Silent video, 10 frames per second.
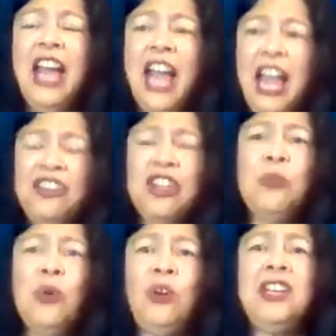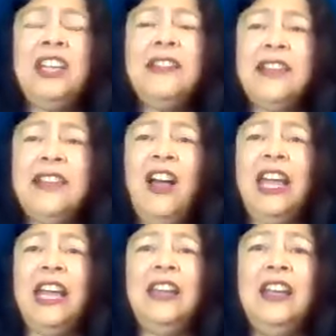and she walked
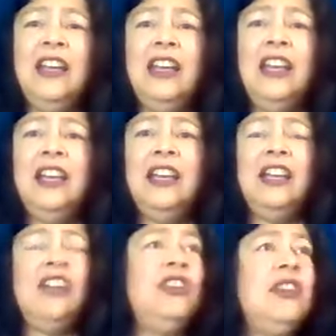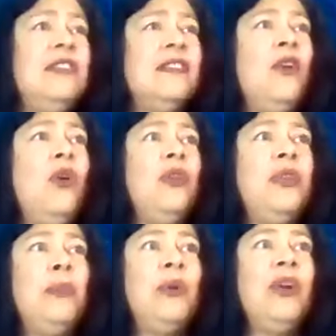inside and she saw
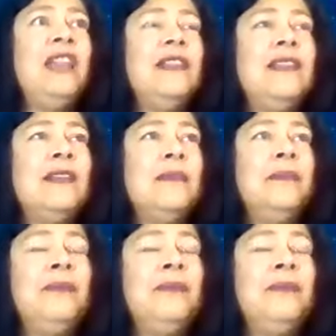the prince.